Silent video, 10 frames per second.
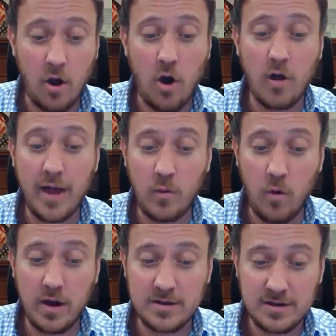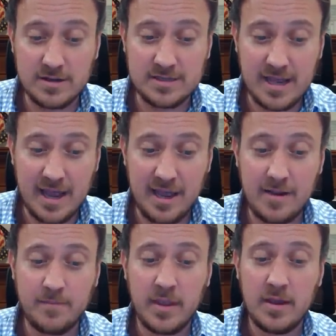All I wanted to
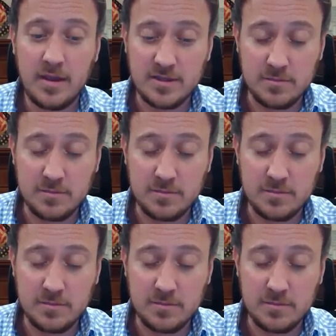say is